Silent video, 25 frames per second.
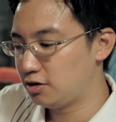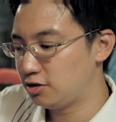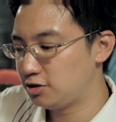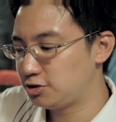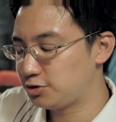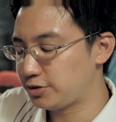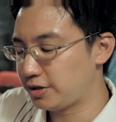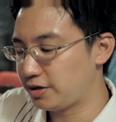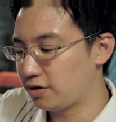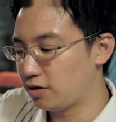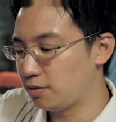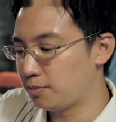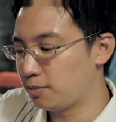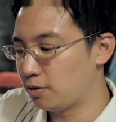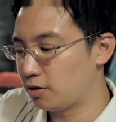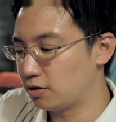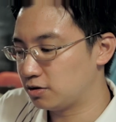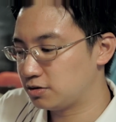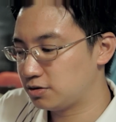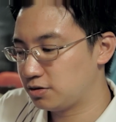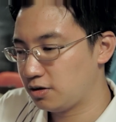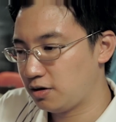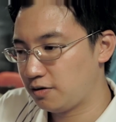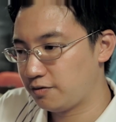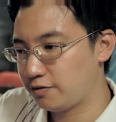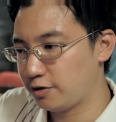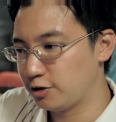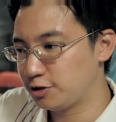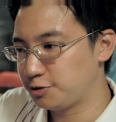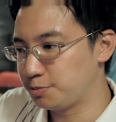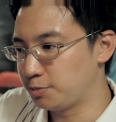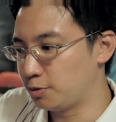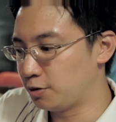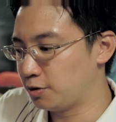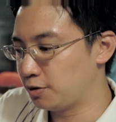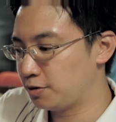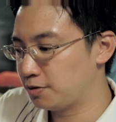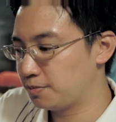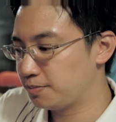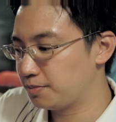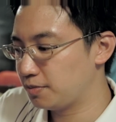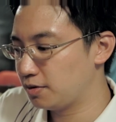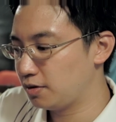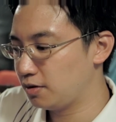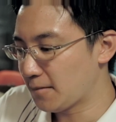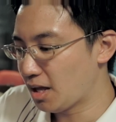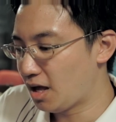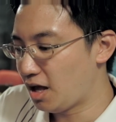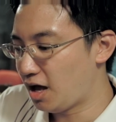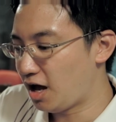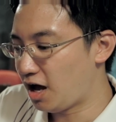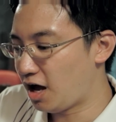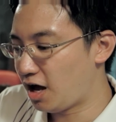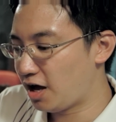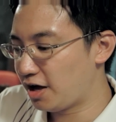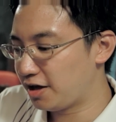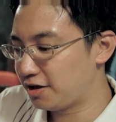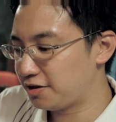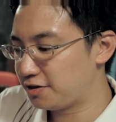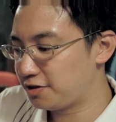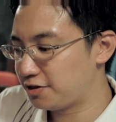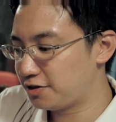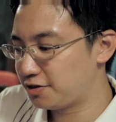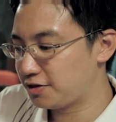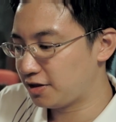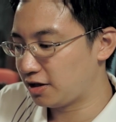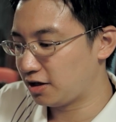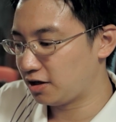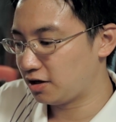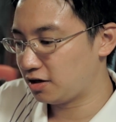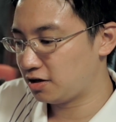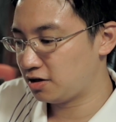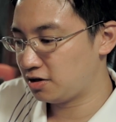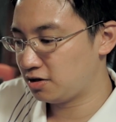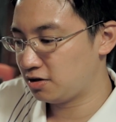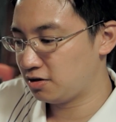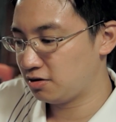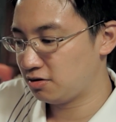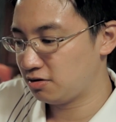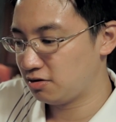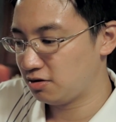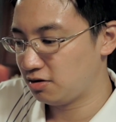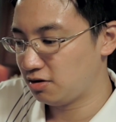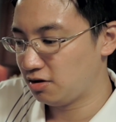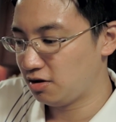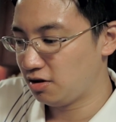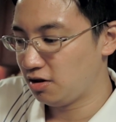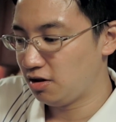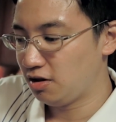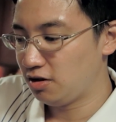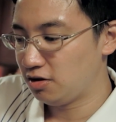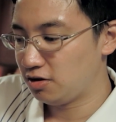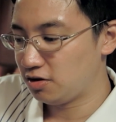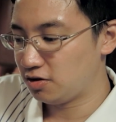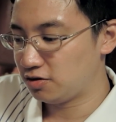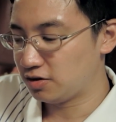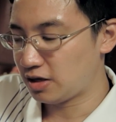straight out of the box, very smooth. I think the